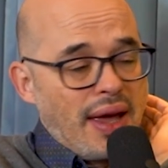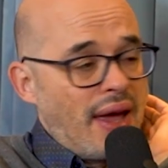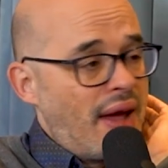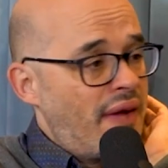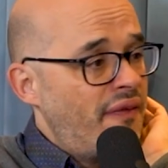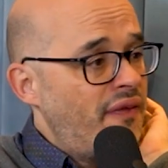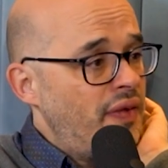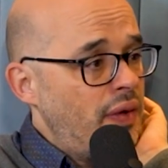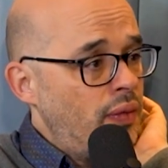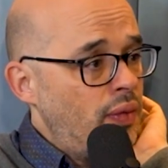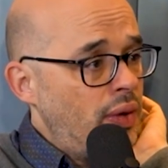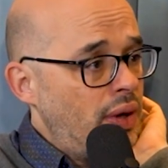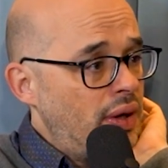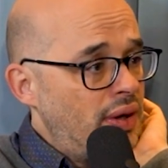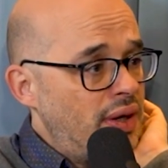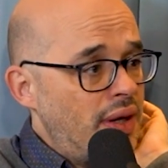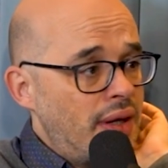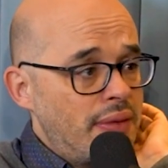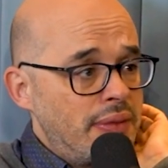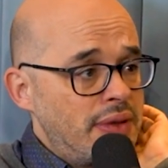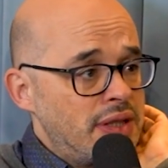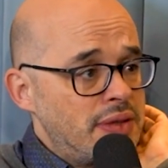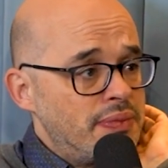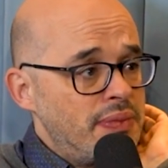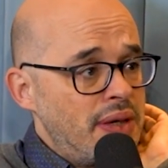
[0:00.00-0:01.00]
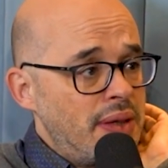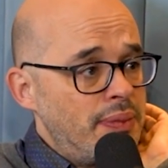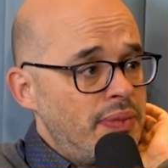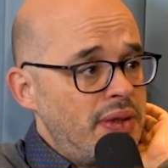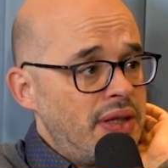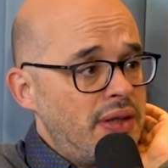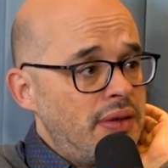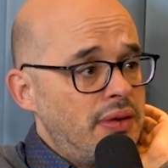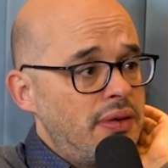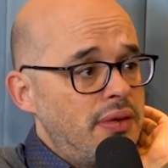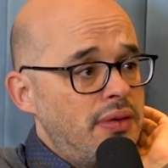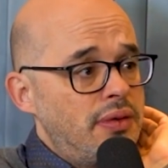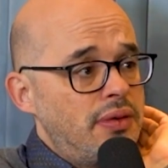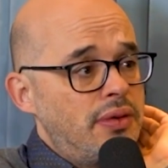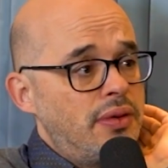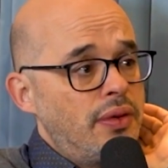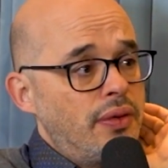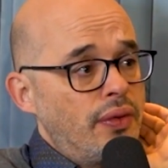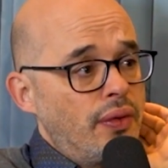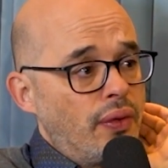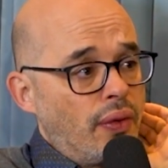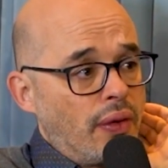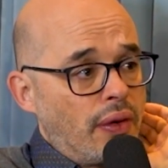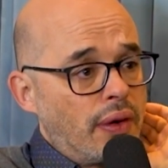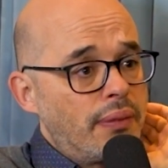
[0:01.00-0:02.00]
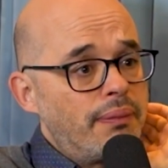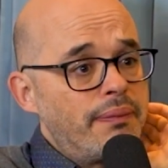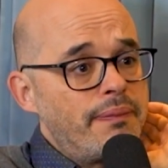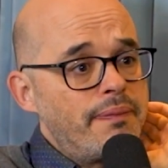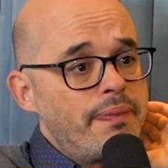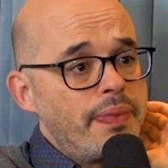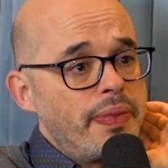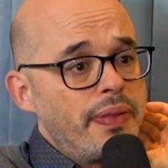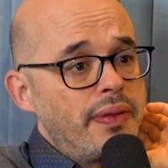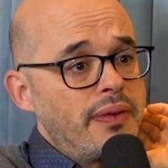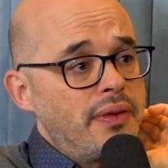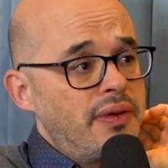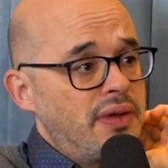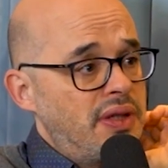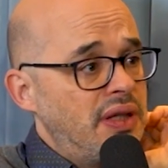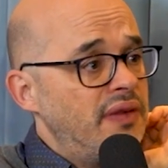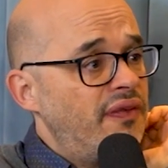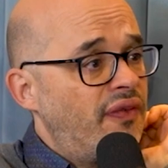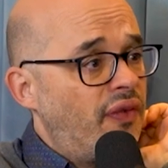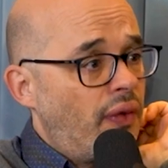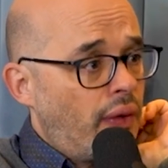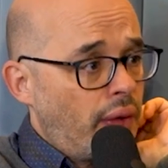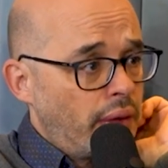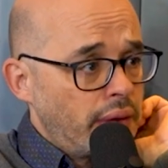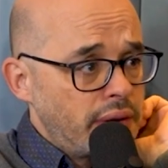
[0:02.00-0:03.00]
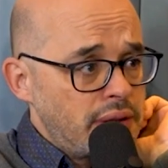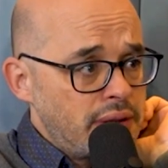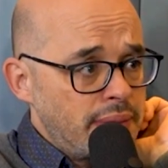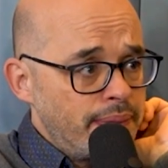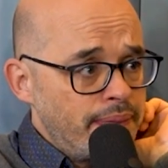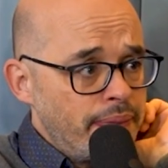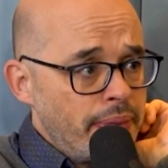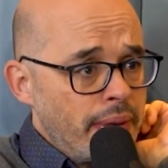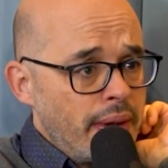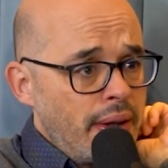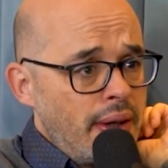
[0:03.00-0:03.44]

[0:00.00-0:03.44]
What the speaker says: everywhere, that it's maybe the norm, the default,